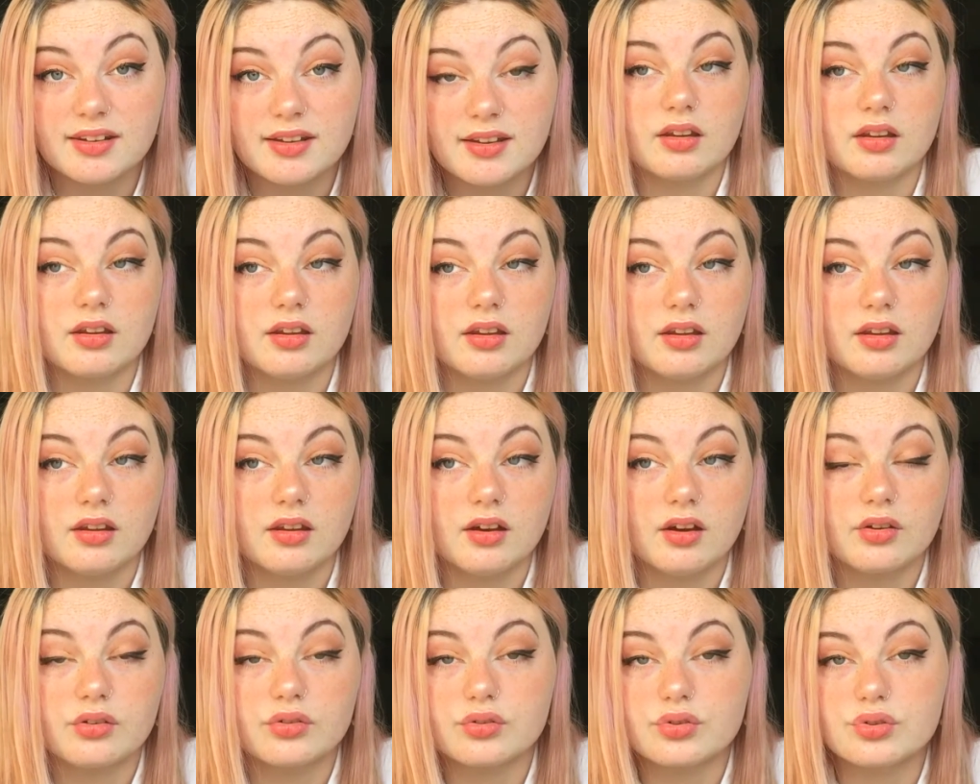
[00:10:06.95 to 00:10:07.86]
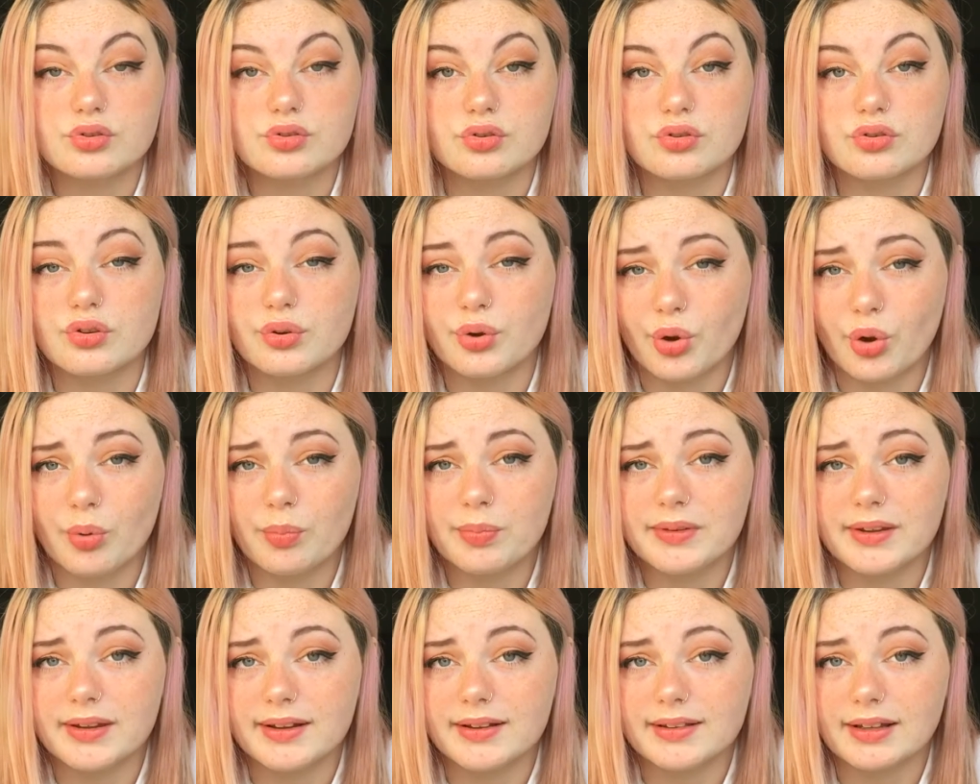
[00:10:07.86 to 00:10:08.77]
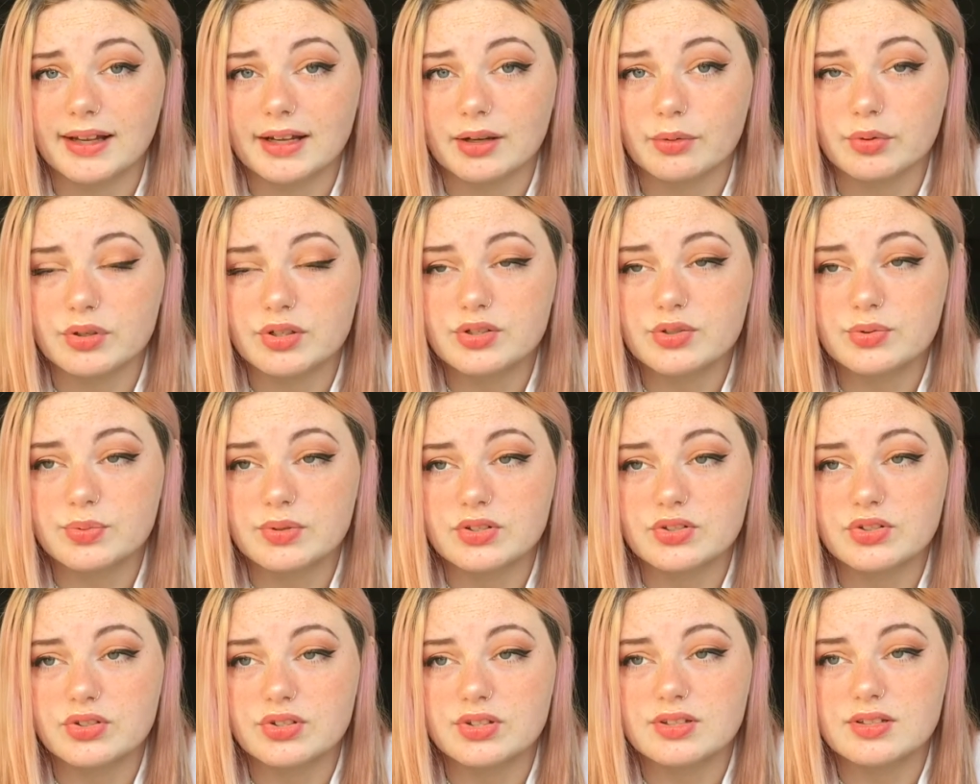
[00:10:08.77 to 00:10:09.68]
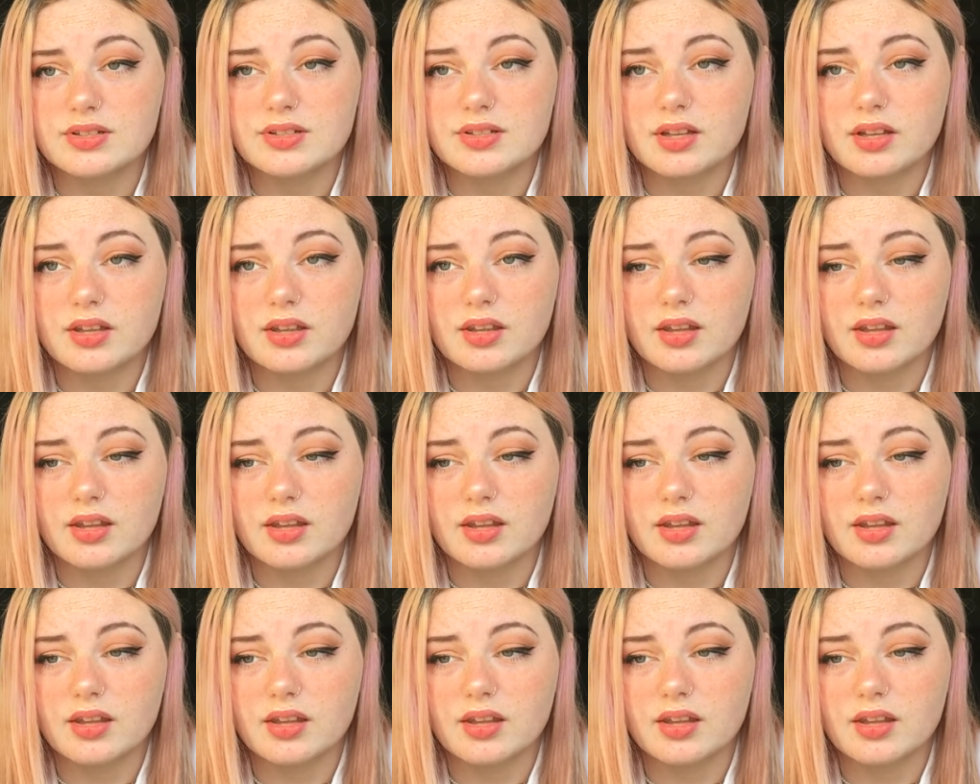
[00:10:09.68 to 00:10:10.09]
He understood the Coptic language, which is